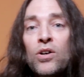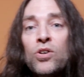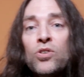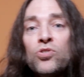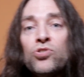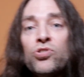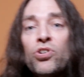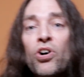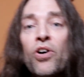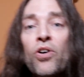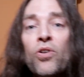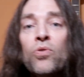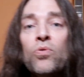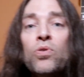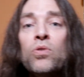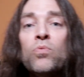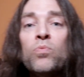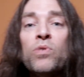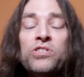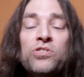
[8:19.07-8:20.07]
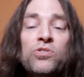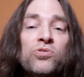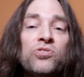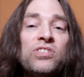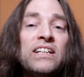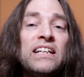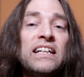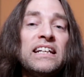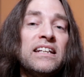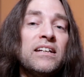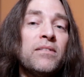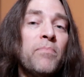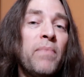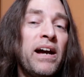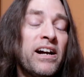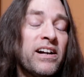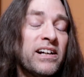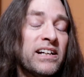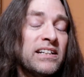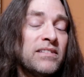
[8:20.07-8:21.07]
So what you see in the
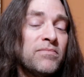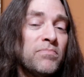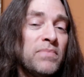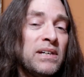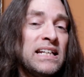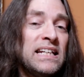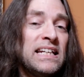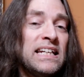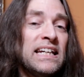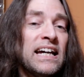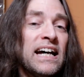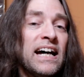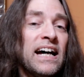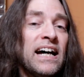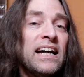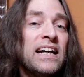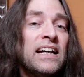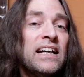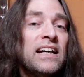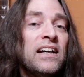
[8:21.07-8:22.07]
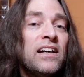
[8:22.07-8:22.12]
American media,